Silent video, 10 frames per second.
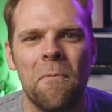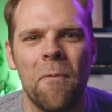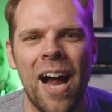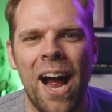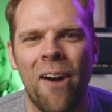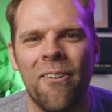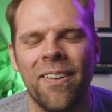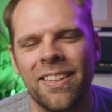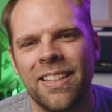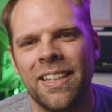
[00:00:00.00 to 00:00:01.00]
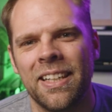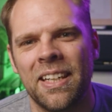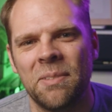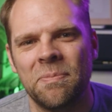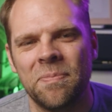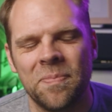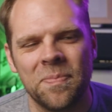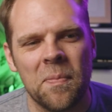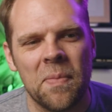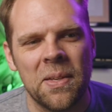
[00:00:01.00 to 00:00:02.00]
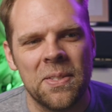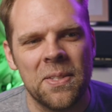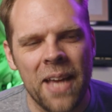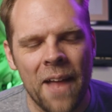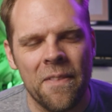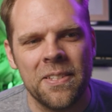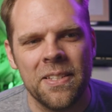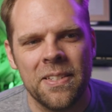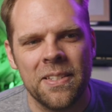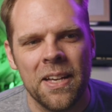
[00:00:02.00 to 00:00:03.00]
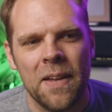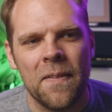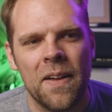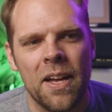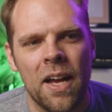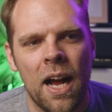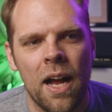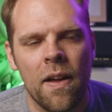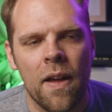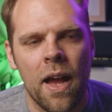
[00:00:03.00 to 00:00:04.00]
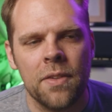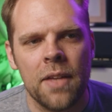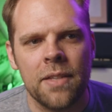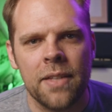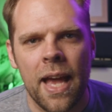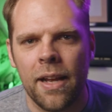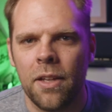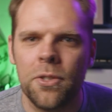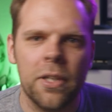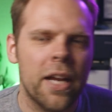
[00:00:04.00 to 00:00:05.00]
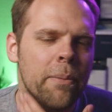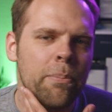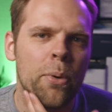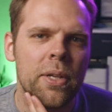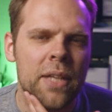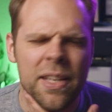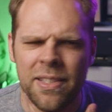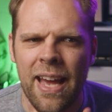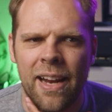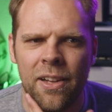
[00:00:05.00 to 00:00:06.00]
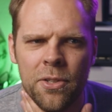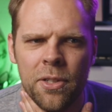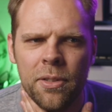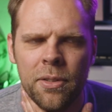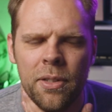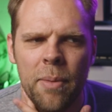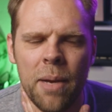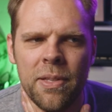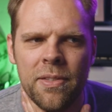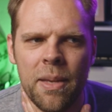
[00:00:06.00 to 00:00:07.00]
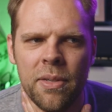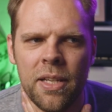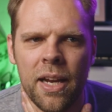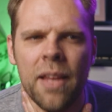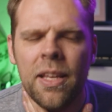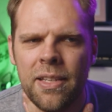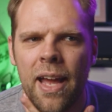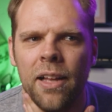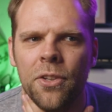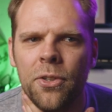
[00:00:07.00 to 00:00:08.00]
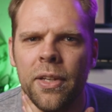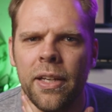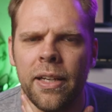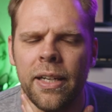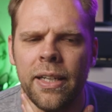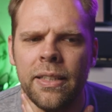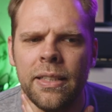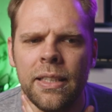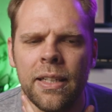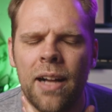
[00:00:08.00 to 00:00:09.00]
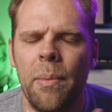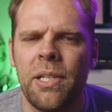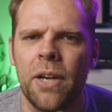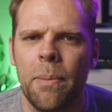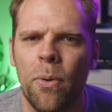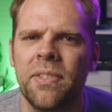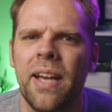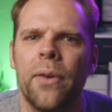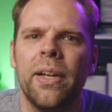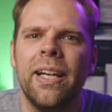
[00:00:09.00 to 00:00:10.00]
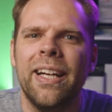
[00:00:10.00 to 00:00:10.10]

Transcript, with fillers: wow. Um, so yeah, this is uh, as as Kat Ellinger kind of points. I think it's Kat Ellinger. It might have been Simon Deighan. I think it's Kat Ellinger in the uh, commentary points out